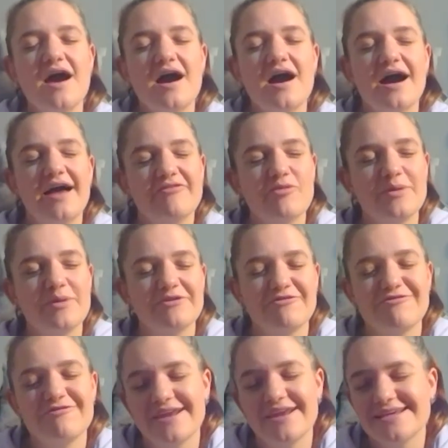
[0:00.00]
I have a bit of a
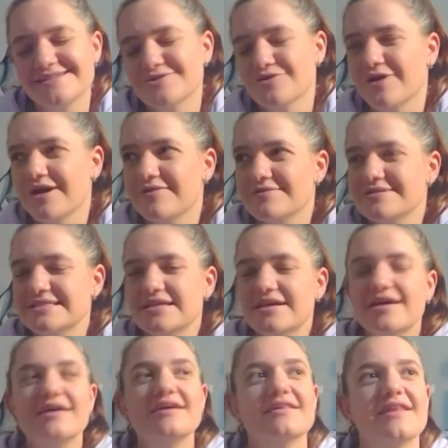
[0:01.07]
funny story. It was
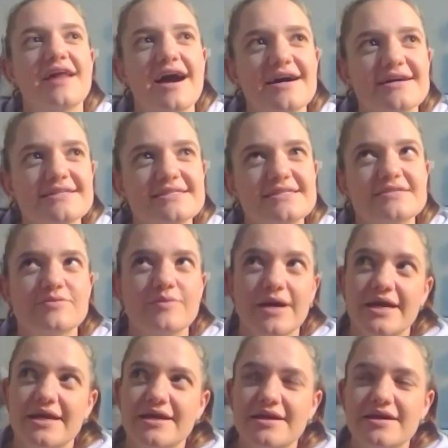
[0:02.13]
last
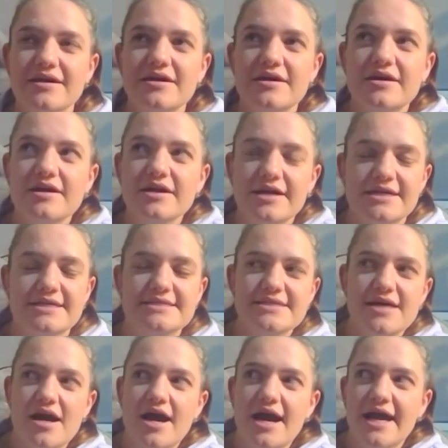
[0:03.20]
week, because
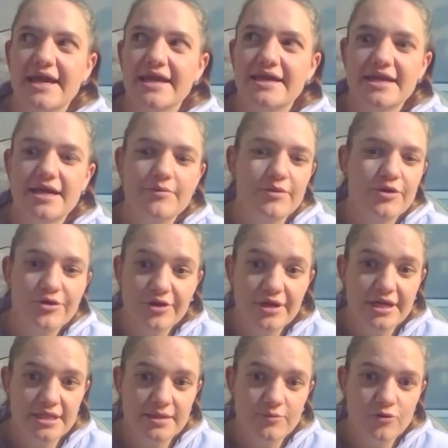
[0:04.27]
I get up
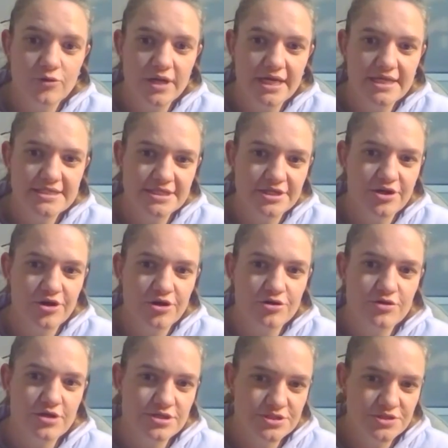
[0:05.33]
early in the morning to go
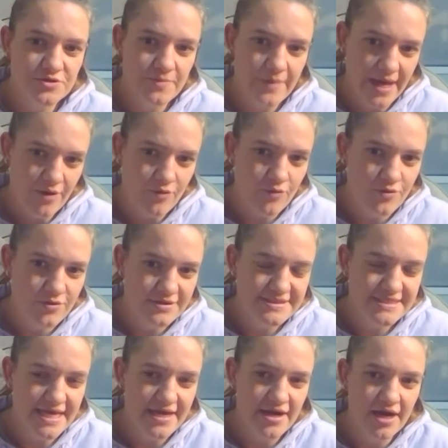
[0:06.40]
and do pack walks,
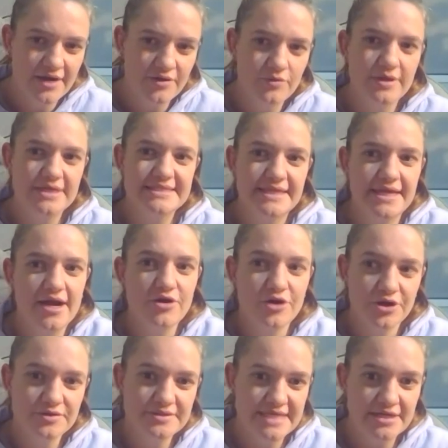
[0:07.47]
and I always let our
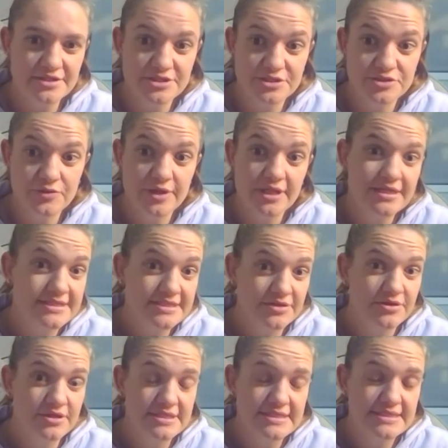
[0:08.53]
girls out to the toilet as
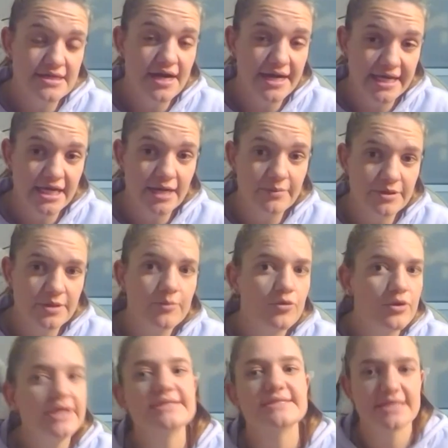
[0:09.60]
soon as I get up in the
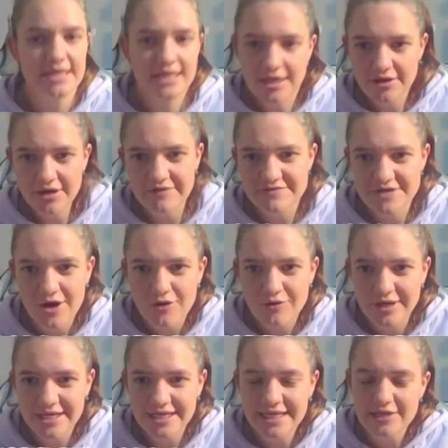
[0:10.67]
morning so that they don't have to hold
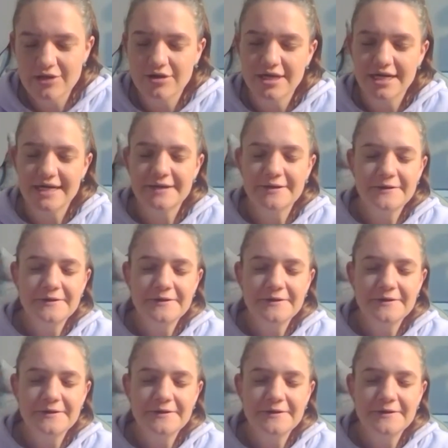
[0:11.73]
it any longer.